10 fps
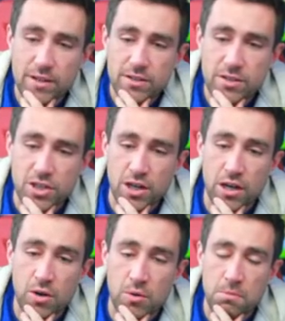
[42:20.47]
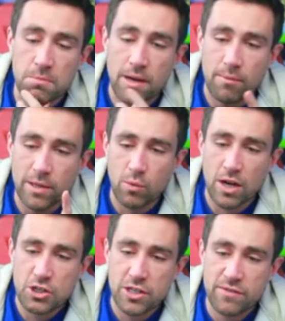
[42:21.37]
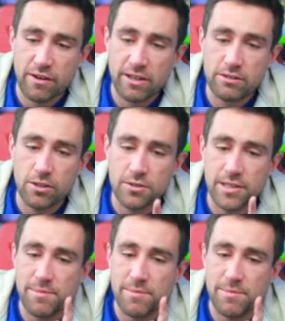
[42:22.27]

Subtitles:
So we're going to watch this very closely